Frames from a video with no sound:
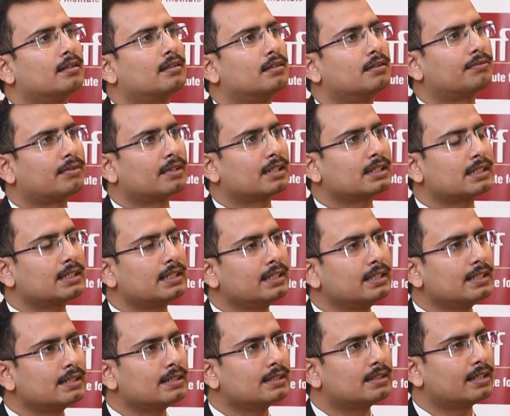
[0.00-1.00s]
The first
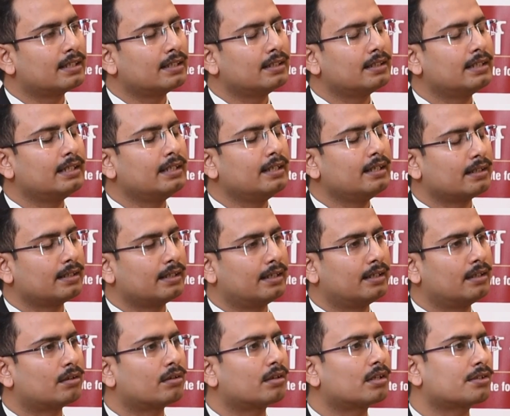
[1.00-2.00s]
thing is that the
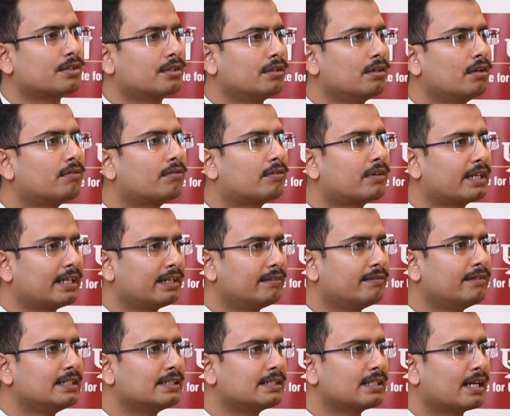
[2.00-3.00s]
introduction of
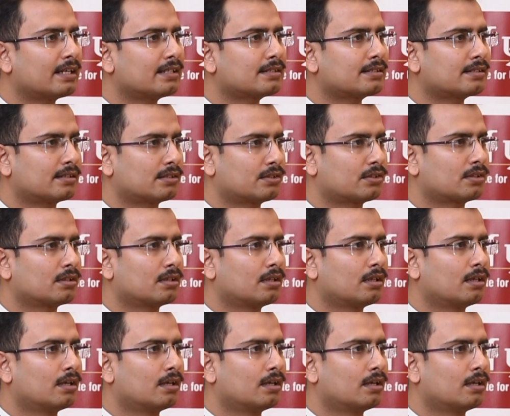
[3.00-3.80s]
railways as such